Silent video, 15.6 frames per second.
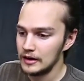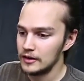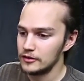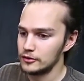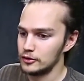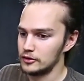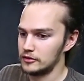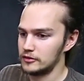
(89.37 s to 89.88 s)

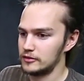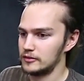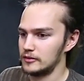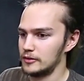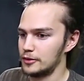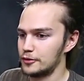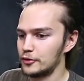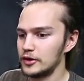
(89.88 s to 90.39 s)
So it's
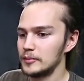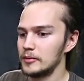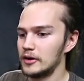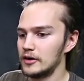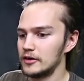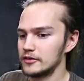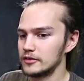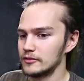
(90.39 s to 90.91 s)
3
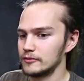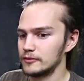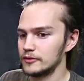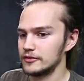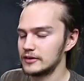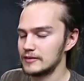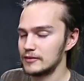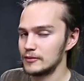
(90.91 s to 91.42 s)
bars of
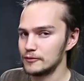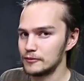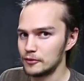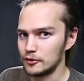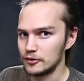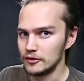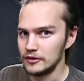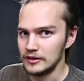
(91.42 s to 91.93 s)

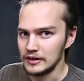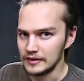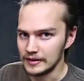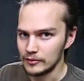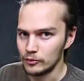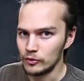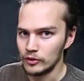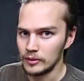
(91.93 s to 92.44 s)
7/4 and
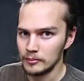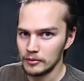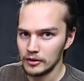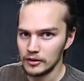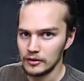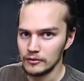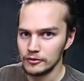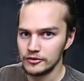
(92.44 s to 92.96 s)
then 1
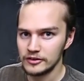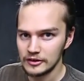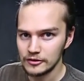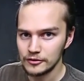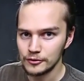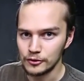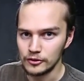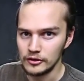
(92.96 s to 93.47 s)
bar of
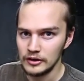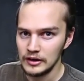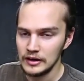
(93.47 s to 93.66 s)
6/4.